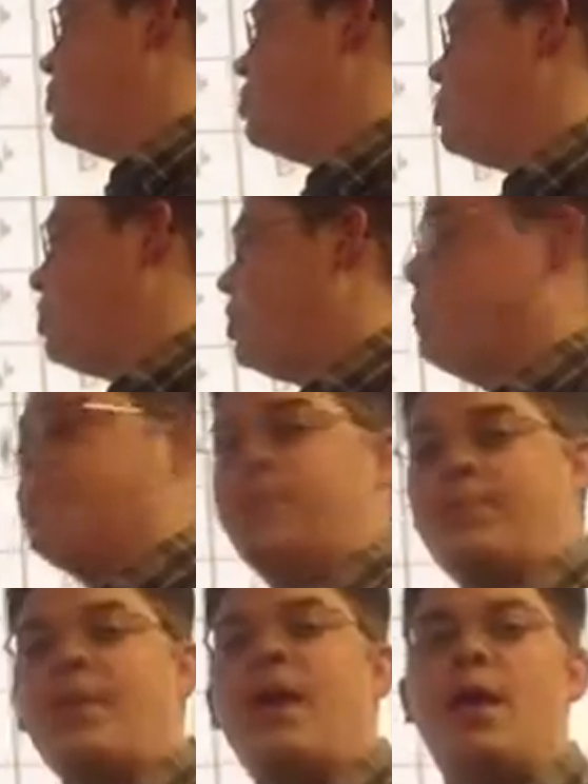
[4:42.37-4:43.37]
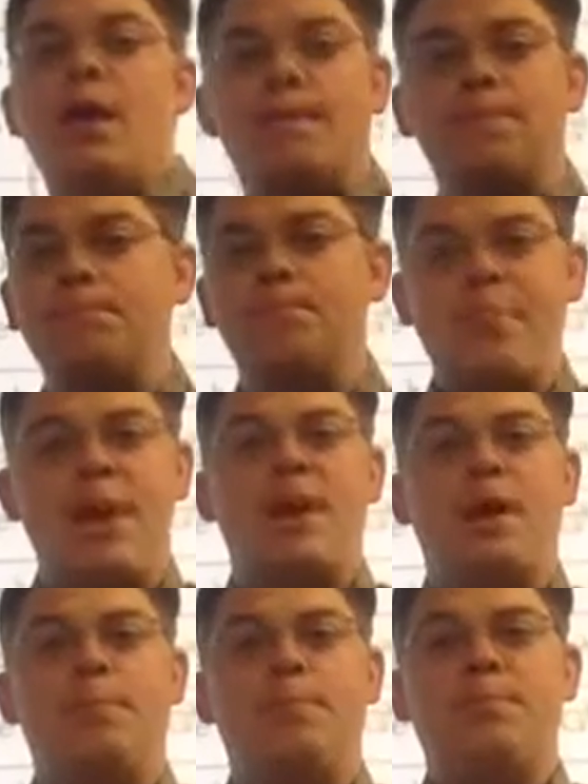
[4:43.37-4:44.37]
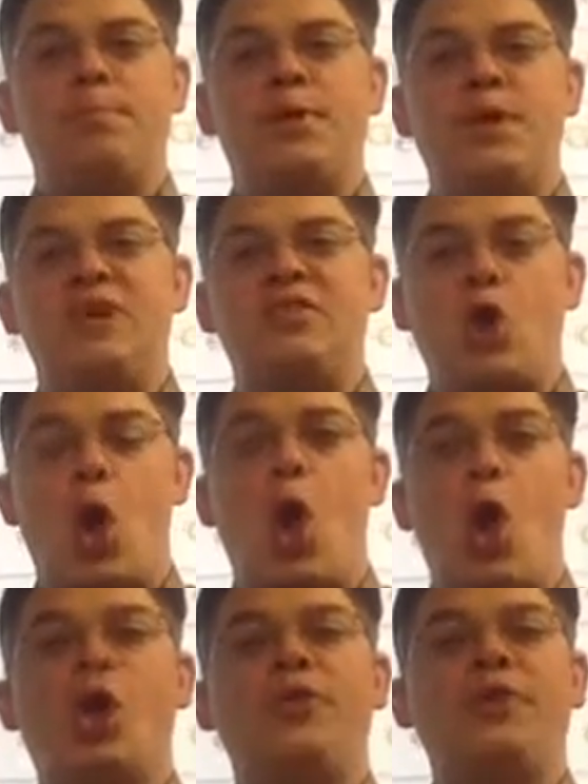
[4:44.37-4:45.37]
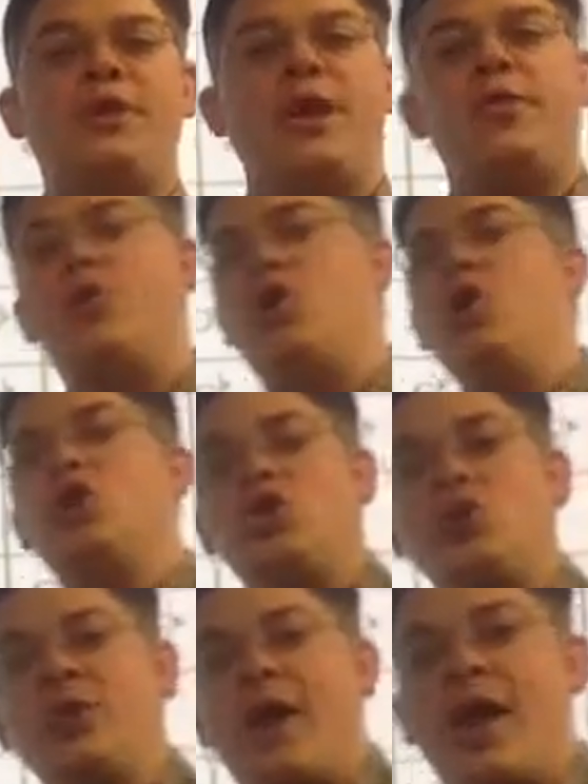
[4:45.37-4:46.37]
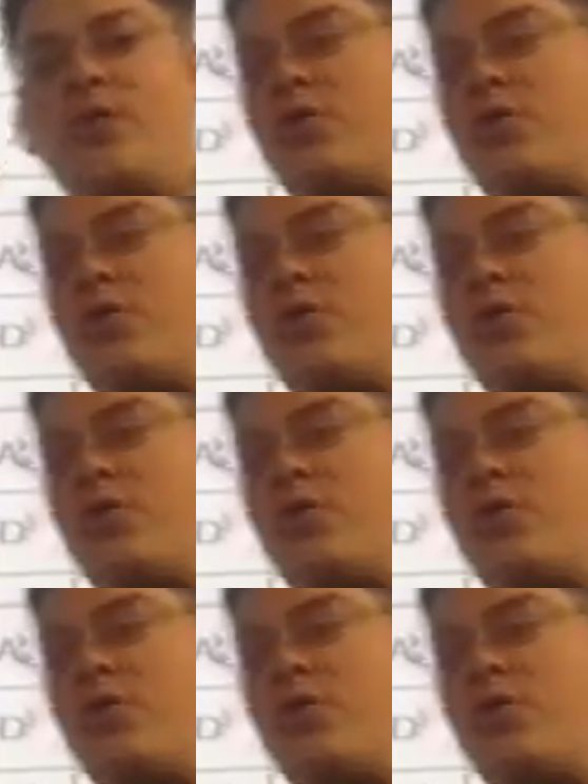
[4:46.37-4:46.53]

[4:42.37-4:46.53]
G. Bam! It's all together. You now